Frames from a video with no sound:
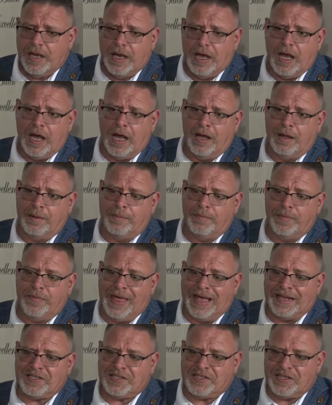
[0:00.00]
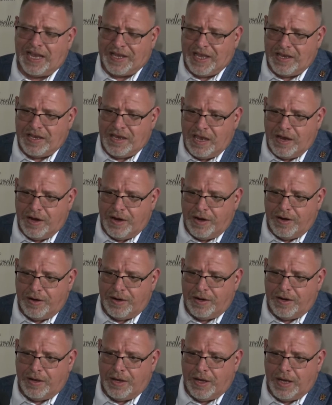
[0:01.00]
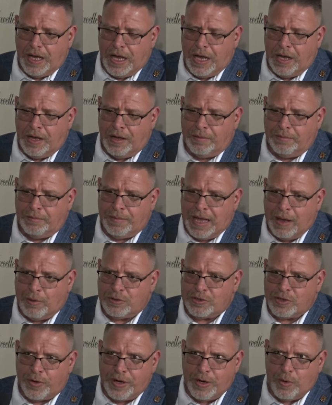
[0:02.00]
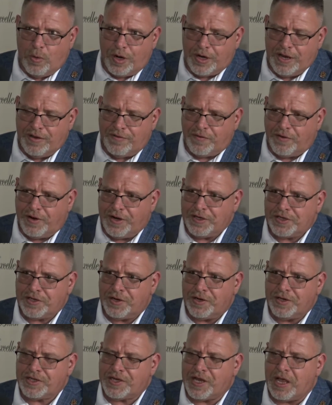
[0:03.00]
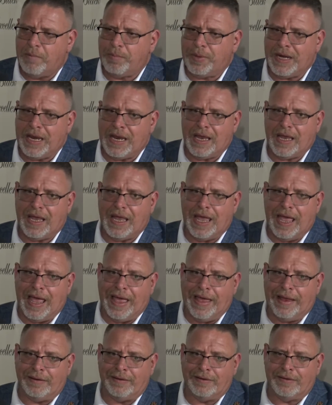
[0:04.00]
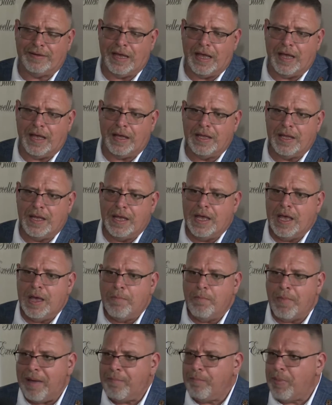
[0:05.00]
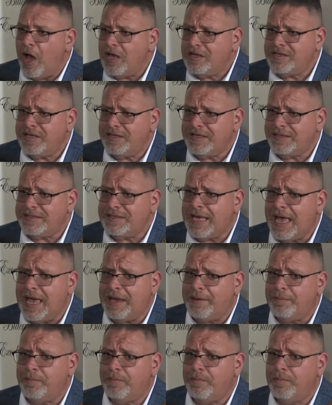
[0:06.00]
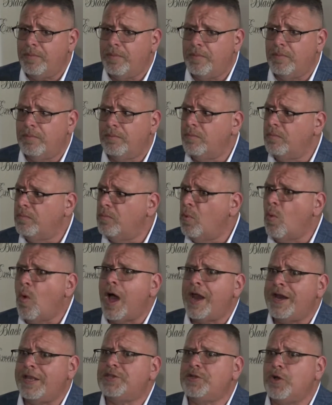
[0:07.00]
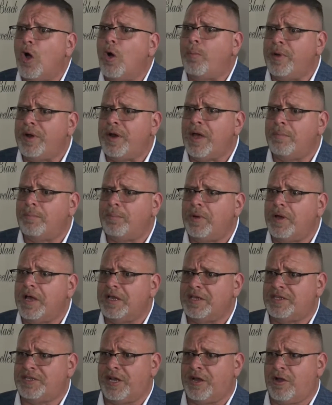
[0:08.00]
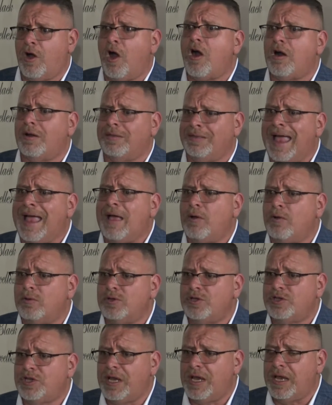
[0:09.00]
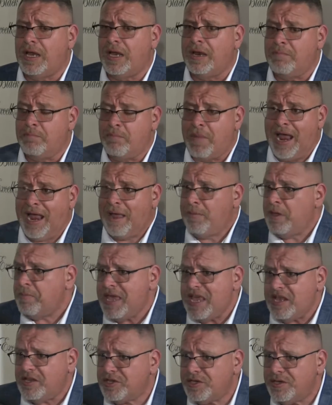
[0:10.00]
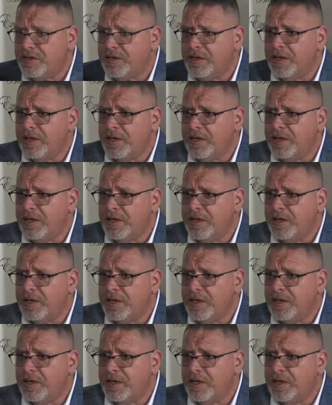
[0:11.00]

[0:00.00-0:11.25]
Um, that second year, um, I was already working for an insurance company, and uh, my boss at the time wanted to open up a cigar lounge in Miami Beach,